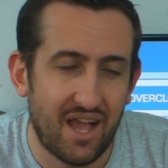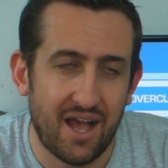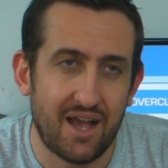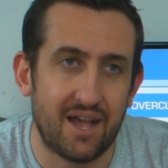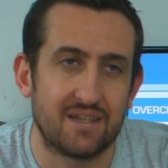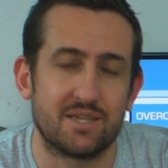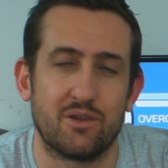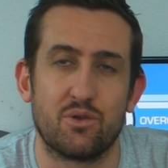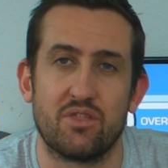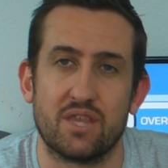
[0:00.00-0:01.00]
Uh,
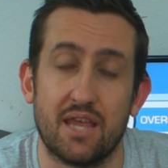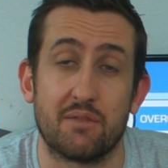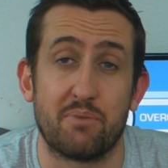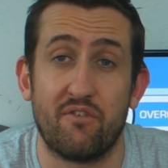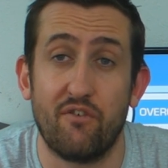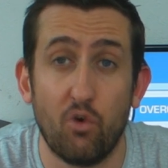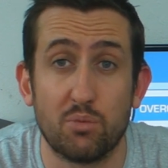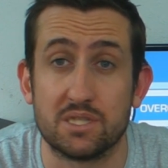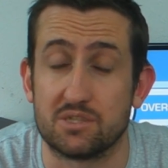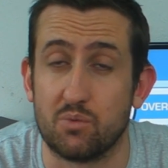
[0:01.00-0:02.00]
so the, yeah,
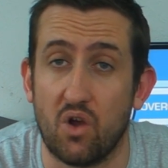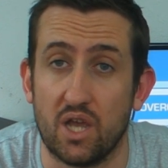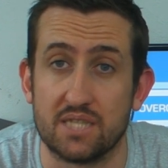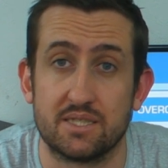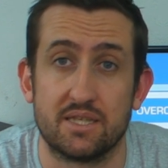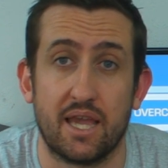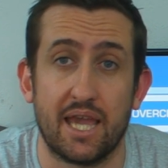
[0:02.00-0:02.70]
performance-wise,